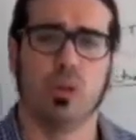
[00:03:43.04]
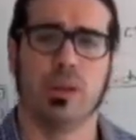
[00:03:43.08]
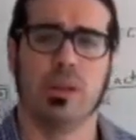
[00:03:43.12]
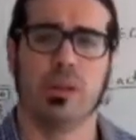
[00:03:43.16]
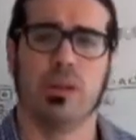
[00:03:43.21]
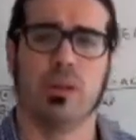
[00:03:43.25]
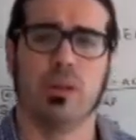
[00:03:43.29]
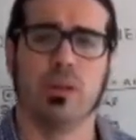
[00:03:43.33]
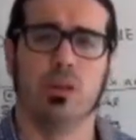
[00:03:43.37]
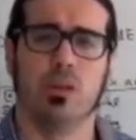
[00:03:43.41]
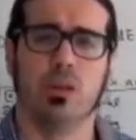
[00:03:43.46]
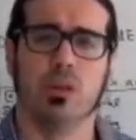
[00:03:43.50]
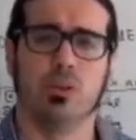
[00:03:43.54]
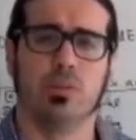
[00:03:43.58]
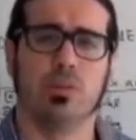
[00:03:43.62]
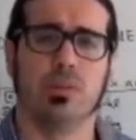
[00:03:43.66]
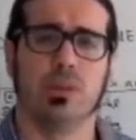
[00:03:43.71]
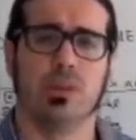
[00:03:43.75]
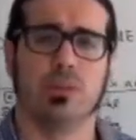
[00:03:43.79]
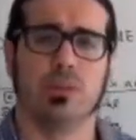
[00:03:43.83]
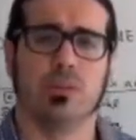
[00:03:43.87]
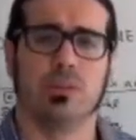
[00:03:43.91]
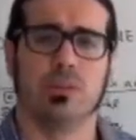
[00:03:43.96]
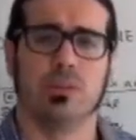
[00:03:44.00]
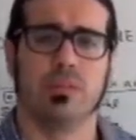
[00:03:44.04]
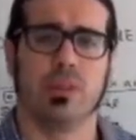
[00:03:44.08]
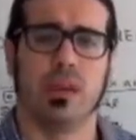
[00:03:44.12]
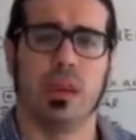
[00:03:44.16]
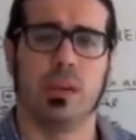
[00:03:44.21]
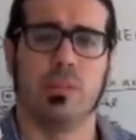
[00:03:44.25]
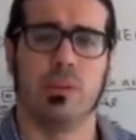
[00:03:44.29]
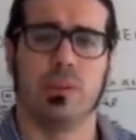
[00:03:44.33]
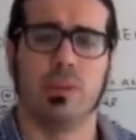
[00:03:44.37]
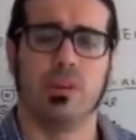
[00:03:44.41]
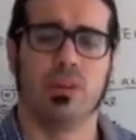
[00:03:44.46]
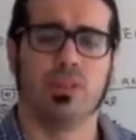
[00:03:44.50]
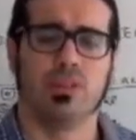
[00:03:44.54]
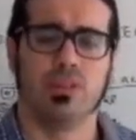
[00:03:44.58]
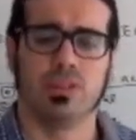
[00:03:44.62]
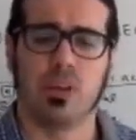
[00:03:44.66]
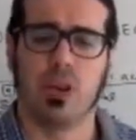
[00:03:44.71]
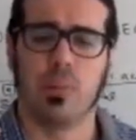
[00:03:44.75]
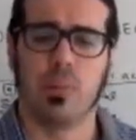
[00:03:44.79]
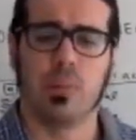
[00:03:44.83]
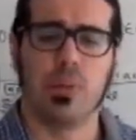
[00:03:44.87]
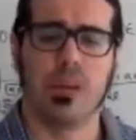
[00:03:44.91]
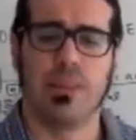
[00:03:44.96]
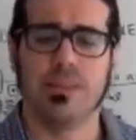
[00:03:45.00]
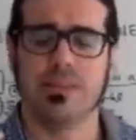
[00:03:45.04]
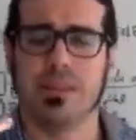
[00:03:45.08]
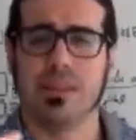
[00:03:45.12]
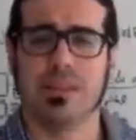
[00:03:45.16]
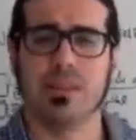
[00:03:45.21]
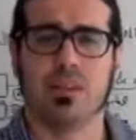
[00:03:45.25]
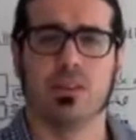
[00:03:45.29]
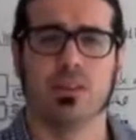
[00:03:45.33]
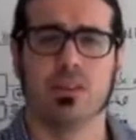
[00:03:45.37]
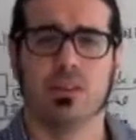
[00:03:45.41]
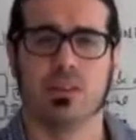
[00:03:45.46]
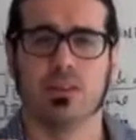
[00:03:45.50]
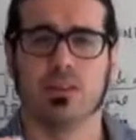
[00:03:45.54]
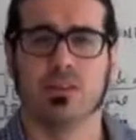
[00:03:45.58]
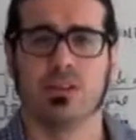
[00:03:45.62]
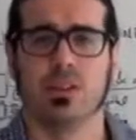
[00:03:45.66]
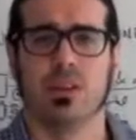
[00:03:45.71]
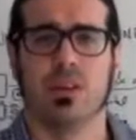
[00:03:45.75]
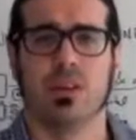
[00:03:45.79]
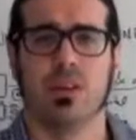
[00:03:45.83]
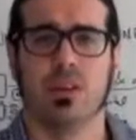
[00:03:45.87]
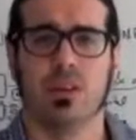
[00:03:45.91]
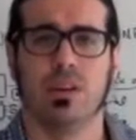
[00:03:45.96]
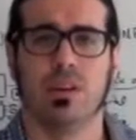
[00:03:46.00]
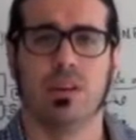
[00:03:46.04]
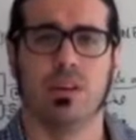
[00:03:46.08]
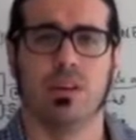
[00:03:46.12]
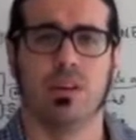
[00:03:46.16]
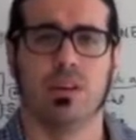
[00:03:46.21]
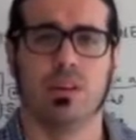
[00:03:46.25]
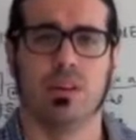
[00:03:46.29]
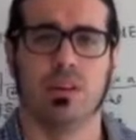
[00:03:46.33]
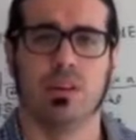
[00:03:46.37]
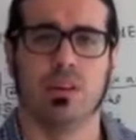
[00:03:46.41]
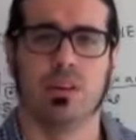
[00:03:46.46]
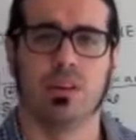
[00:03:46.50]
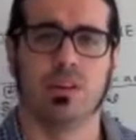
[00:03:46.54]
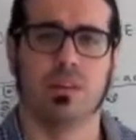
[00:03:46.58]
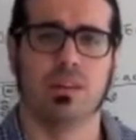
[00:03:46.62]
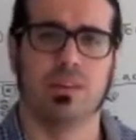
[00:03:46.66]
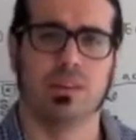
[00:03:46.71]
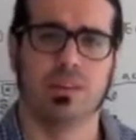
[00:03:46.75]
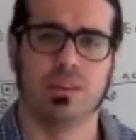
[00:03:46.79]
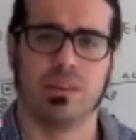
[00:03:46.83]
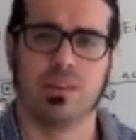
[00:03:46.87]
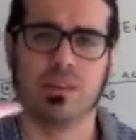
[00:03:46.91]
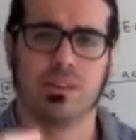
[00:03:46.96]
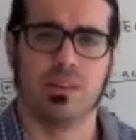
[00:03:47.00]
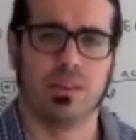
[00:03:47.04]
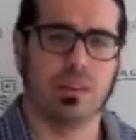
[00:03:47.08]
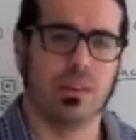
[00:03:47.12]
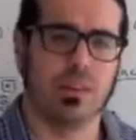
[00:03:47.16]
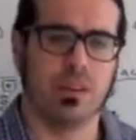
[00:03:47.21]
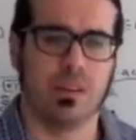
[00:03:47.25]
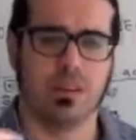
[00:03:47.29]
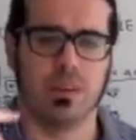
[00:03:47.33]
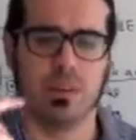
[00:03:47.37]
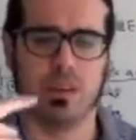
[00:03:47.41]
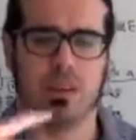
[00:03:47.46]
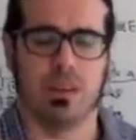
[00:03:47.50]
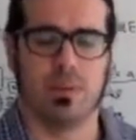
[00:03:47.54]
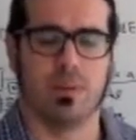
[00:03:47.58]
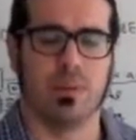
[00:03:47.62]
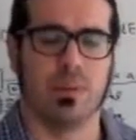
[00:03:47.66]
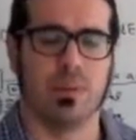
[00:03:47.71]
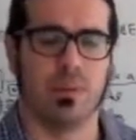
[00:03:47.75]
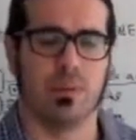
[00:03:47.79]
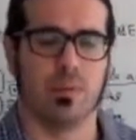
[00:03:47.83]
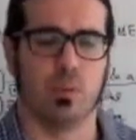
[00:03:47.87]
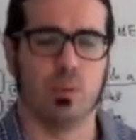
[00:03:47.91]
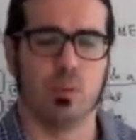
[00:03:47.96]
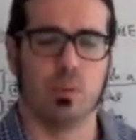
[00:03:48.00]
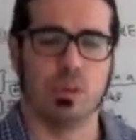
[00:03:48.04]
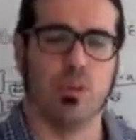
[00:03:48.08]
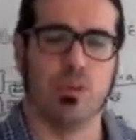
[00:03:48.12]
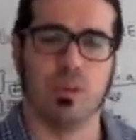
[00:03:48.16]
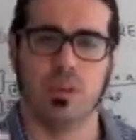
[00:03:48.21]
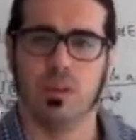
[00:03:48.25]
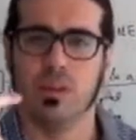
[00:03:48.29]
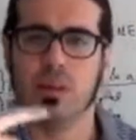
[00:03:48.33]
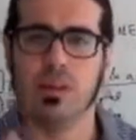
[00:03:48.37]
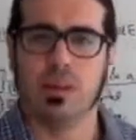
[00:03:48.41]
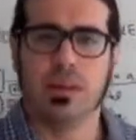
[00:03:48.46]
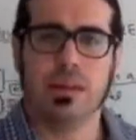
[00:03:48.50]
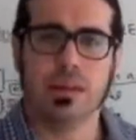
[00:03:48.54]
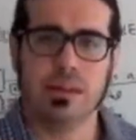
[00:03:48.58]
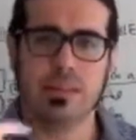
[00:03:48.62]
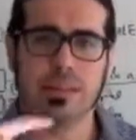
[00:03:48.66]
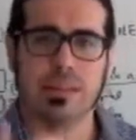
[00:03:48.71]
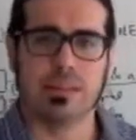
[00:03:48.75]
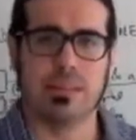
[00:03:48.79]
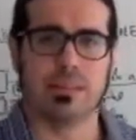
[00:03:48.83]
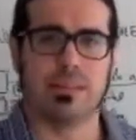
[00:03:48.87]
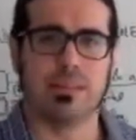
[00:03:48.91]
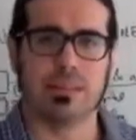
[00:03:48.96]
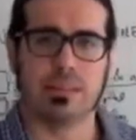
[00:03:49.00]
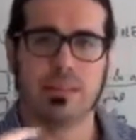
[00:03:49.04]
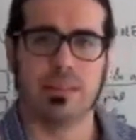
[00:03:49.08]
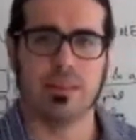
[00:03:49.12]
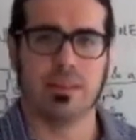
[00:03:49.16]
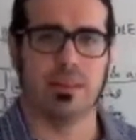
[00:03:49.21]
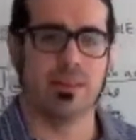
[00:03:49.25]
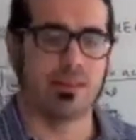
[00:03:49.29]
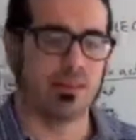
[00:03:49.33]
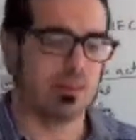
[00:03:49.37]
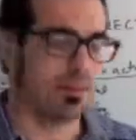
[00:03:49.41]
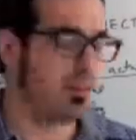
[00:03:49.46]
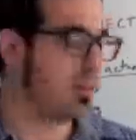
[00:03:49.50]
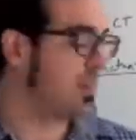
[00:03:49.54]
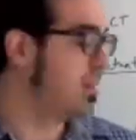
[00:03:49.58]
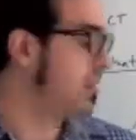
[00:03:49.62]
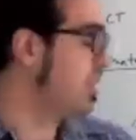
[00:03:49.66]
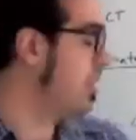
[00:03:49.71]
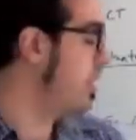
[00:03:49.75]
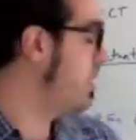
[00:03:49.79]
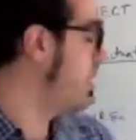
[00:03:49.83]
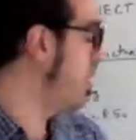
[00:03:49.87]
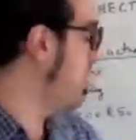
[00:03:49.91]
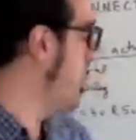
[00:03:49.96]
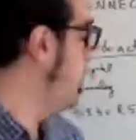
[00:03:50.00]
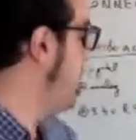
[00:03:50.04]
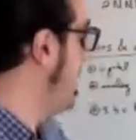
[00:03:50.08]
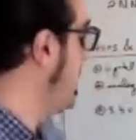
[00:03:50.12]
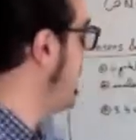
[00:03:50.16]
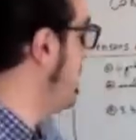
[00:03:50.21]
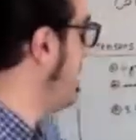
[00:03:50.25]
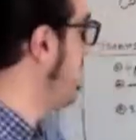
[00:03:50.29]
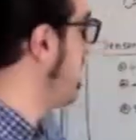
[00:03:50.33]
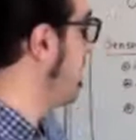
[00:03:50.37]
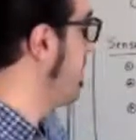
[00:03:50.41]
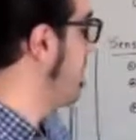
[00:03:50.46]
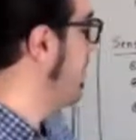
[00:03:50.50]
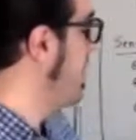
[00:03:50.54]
where in the loop it's every some milliseconds. This is a buckle that it's repeating and